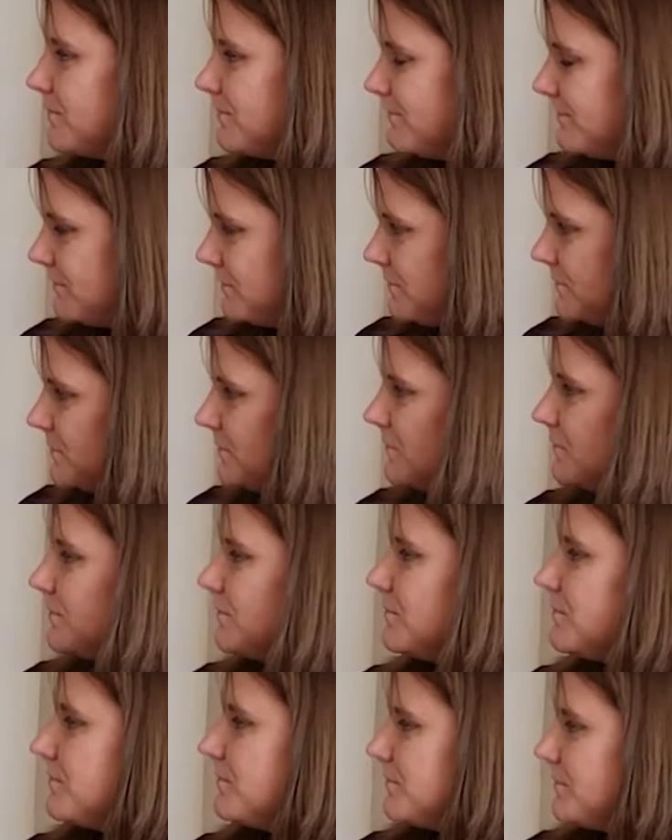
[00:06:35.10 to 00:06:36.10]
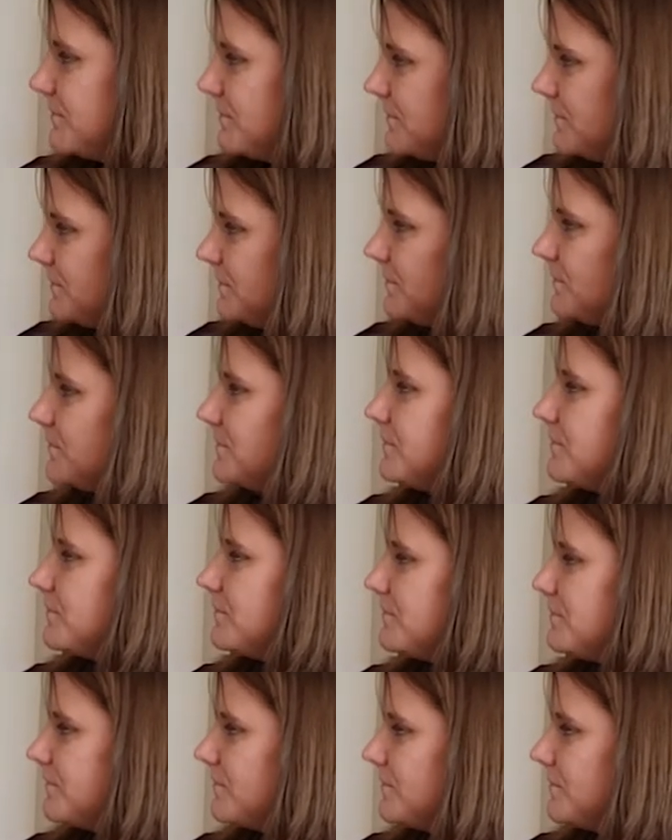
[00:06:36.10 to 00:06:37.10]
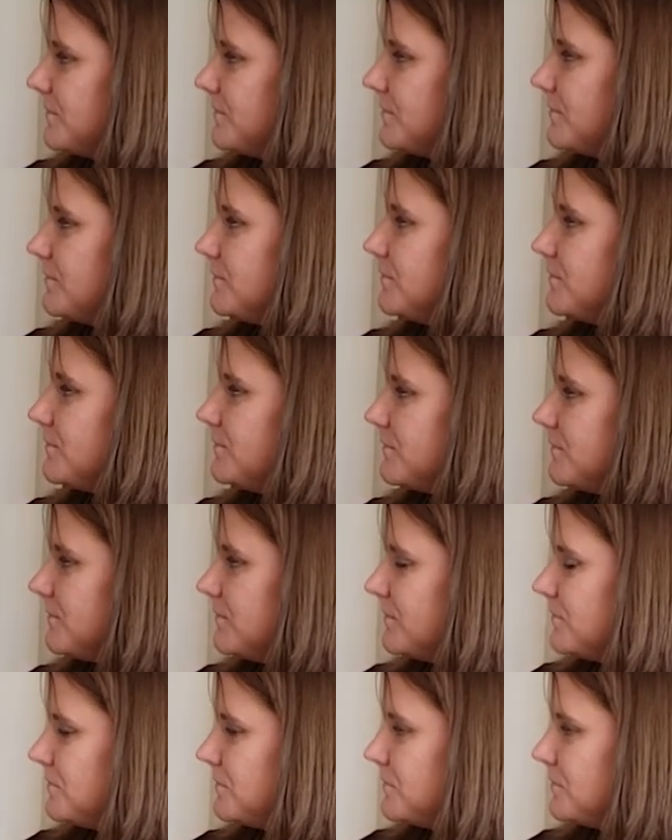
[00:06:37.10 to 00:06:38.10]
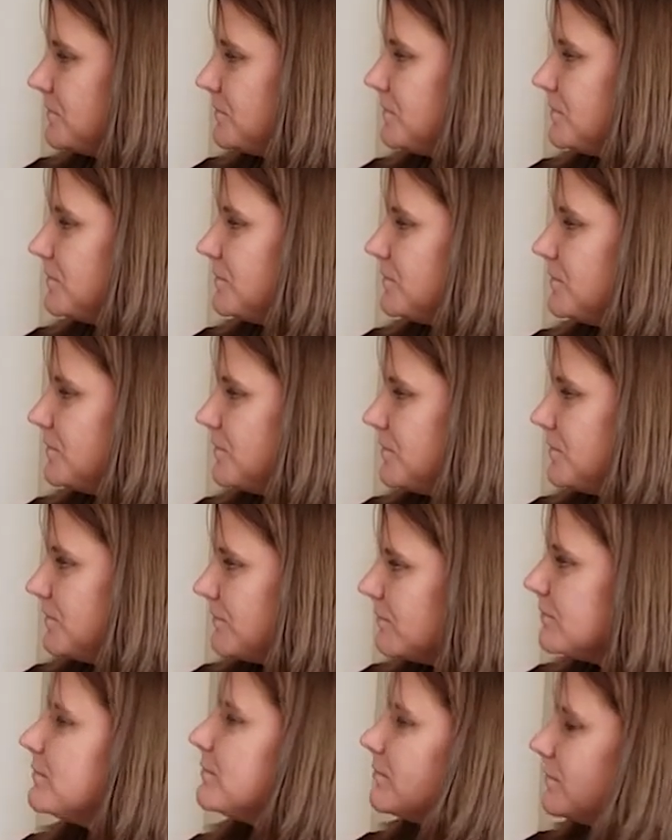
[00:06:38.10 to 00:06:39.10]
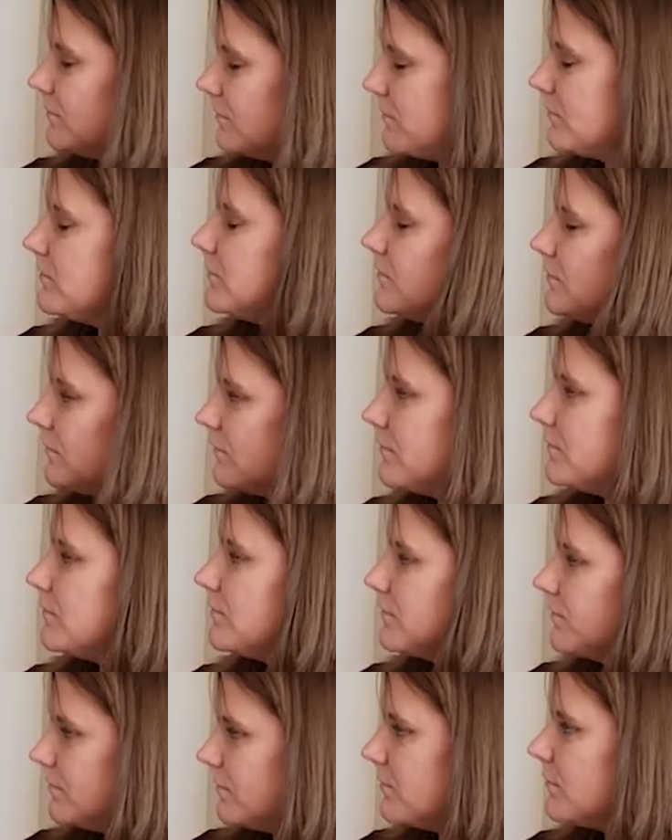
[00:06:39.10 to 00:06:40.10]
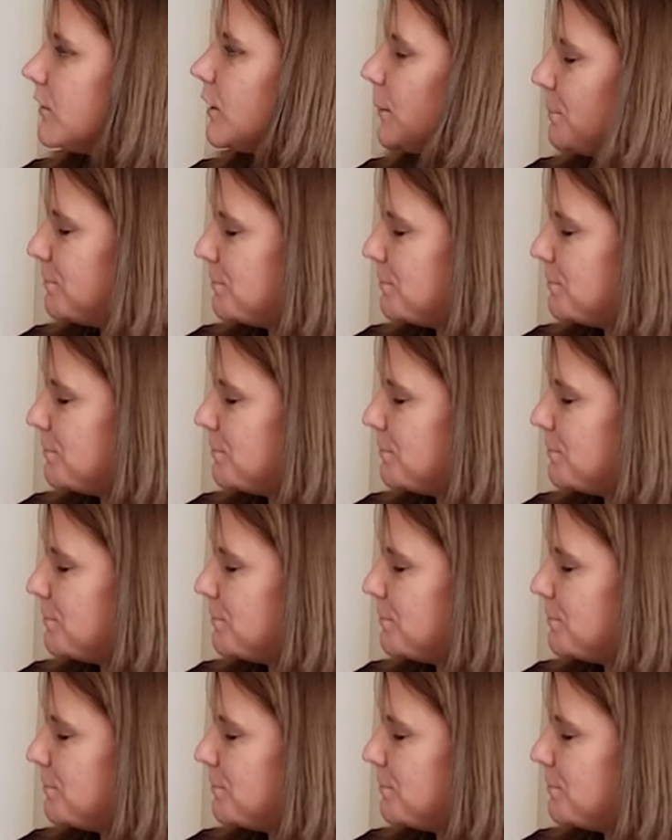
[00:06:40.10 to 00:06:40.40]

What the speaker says: The person shown says nothing.